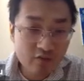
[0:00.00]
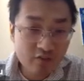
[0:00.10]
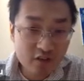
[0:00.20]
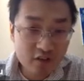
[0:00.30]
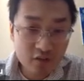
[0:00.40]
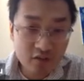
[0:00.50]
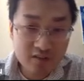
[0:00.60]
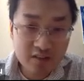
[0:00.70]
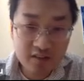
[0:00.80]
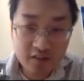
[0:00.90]
a functional in
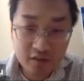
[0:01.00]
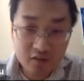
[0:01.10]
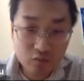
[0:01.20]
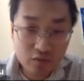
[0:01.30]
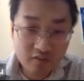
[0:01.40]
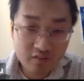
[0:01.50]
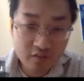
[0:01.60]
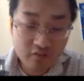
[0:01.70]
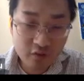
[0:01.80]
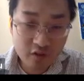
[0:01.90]
second chaos, we have
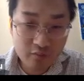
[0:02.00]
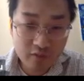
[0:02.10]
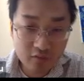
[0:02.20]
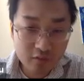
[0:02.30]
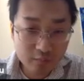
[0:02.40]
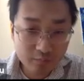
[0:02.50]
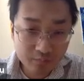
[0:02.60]
the following bound